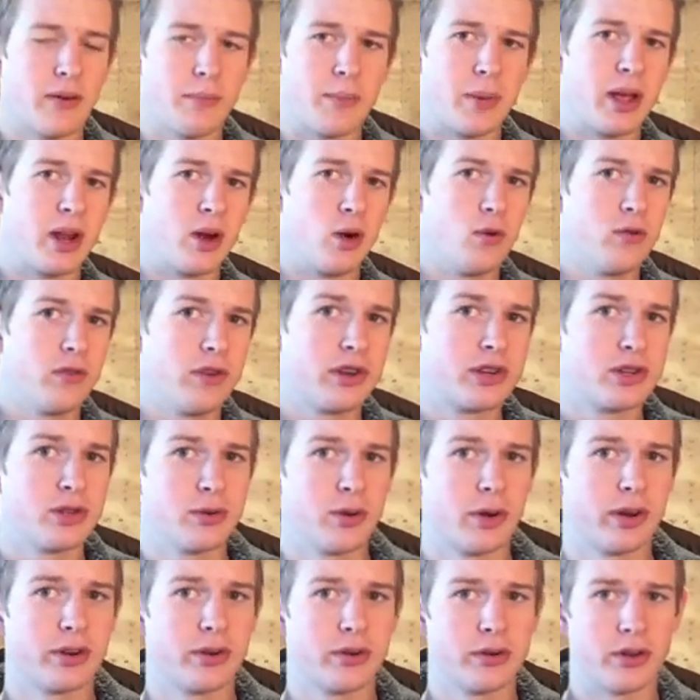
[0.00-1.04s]
I paid over
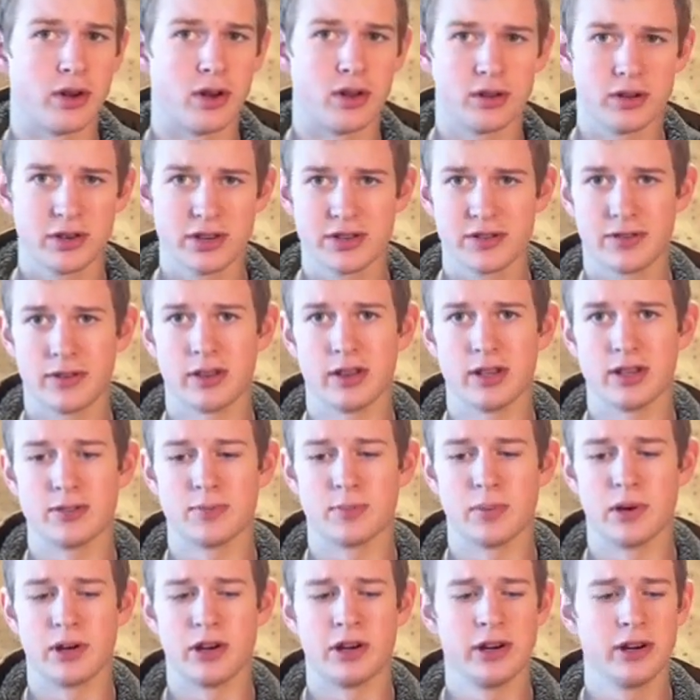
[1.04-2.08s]
$200 for this
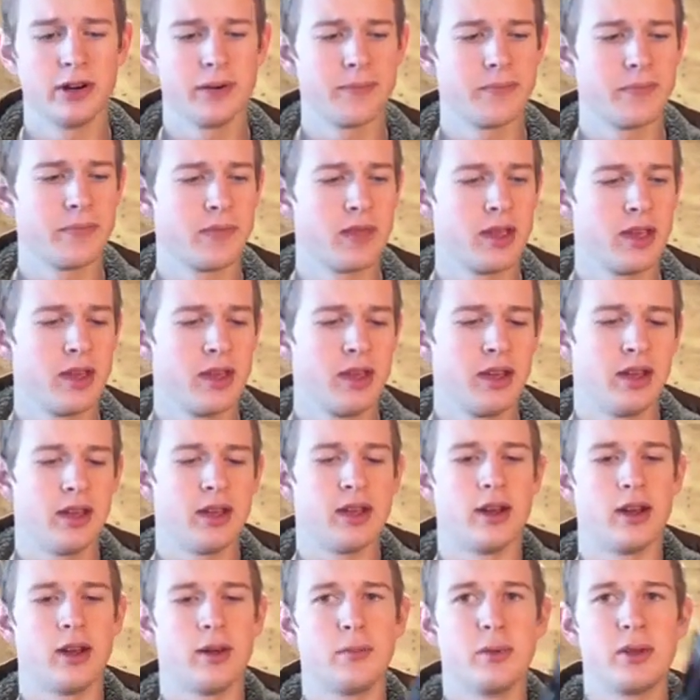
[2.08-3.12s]
burner.
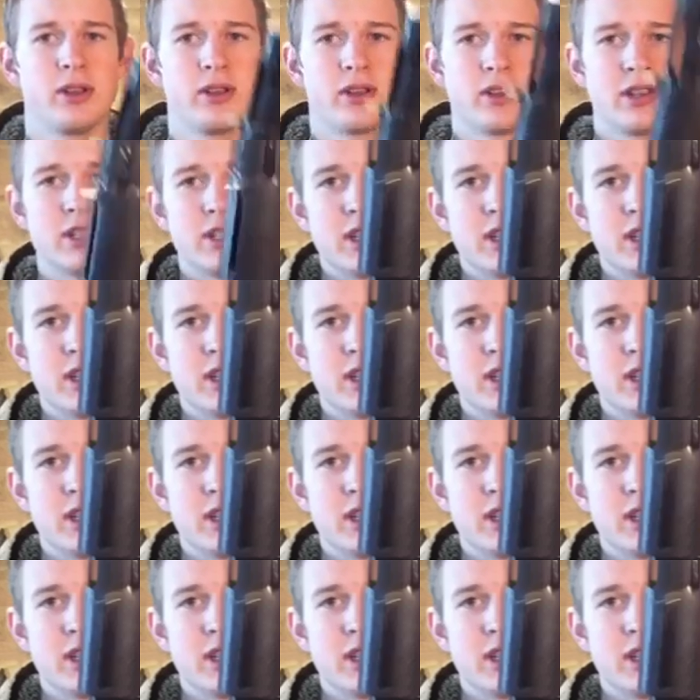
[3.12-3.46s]
But you can